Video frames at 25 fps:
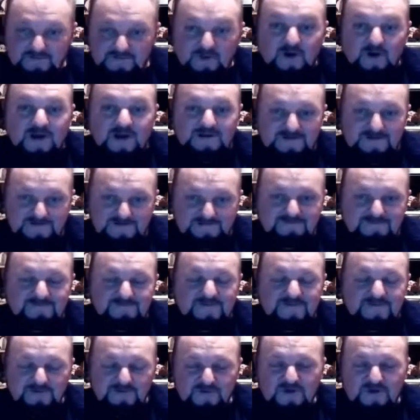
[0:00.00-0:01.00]
Right.
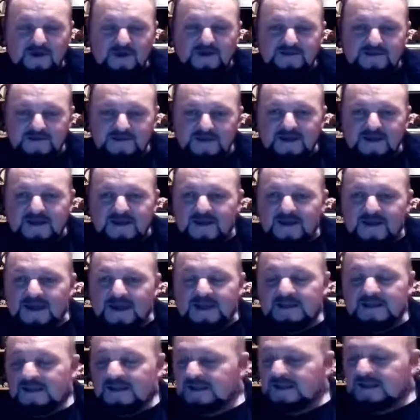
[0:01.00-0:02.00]
That's right.
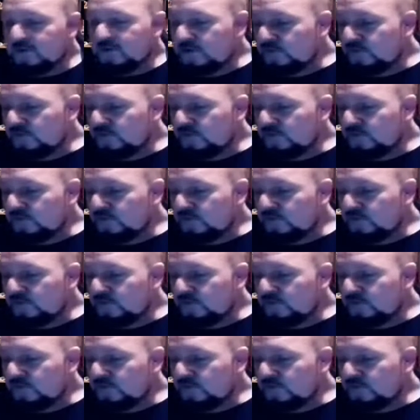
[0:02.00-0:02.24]
And